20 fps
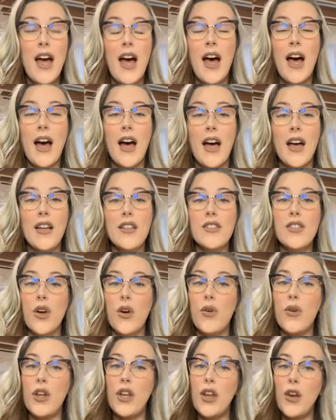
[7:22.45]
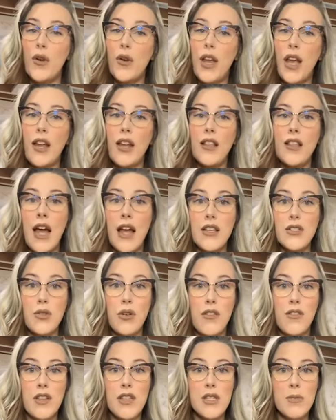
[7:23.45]
Uh, so, you know, getting that sort
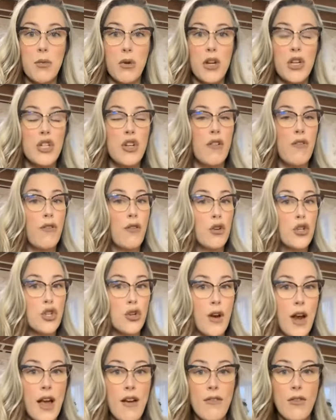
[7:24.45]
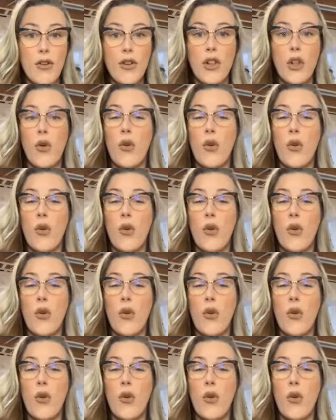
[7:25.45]
of inspiration for travel